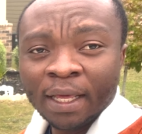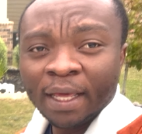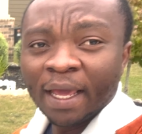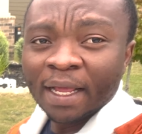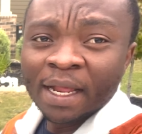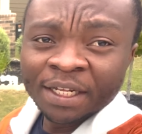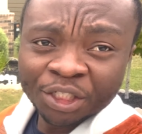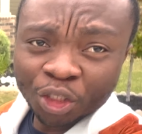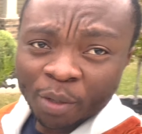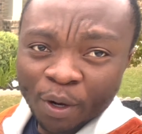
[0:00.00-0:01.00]
Hey, ladies and
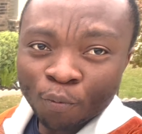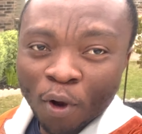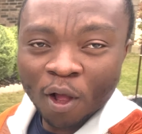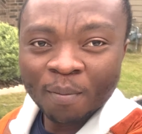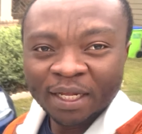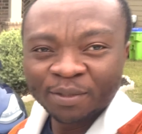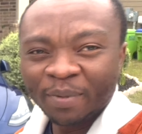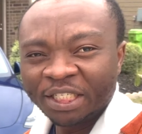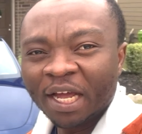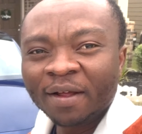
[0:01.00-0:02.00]
gentlemen, welcome back to my
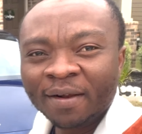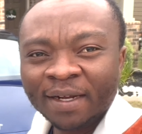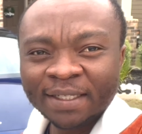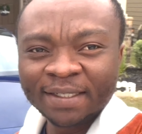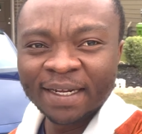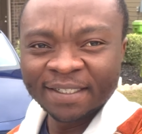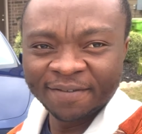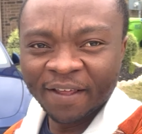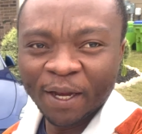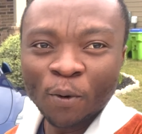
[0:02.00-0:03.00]
channel. In today's
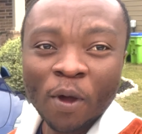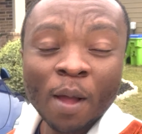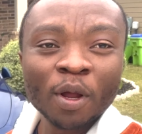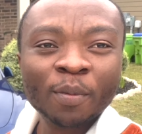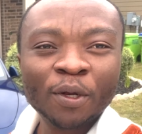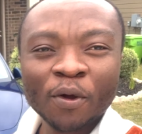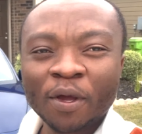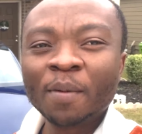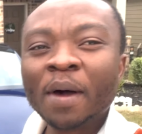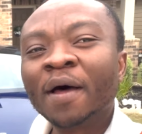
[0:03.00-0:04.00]
video, I'm going to be talking
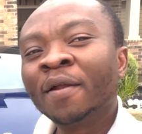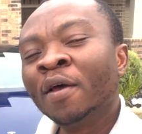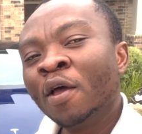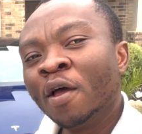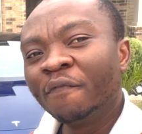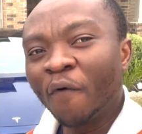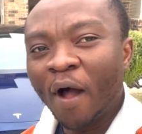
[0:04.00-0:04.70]
about for